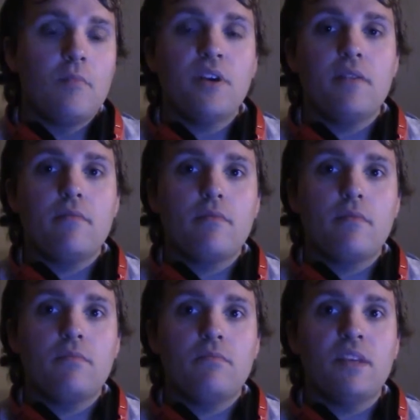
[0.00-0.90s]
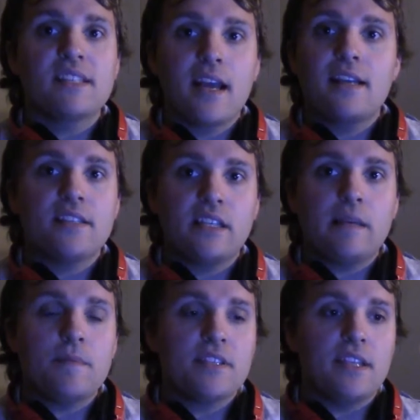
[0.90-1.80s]
but this kind of
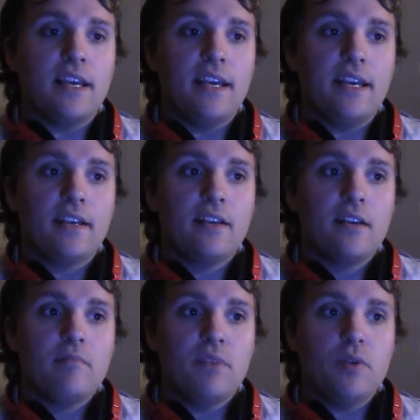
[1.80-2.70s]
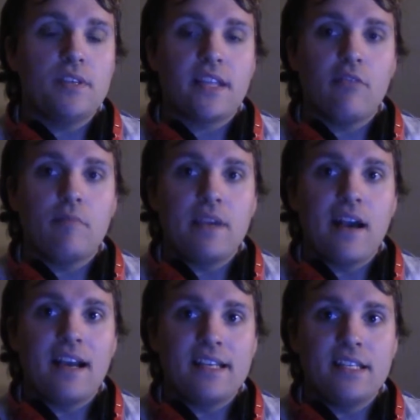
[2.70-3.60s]
seems like music that would be
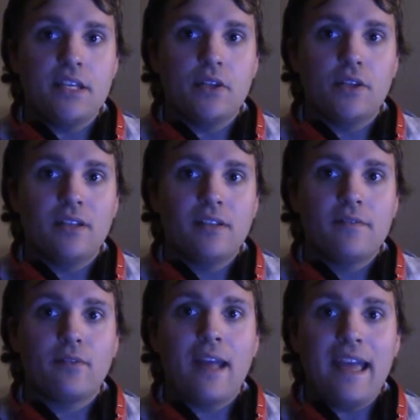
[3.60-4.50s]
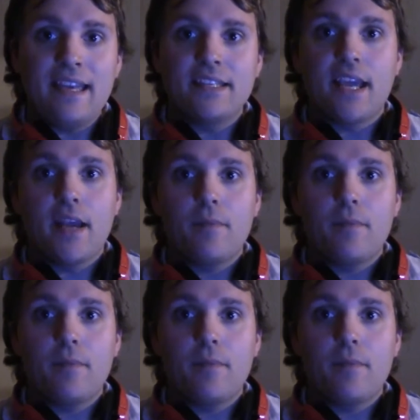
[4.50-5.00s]
ideal for endgame.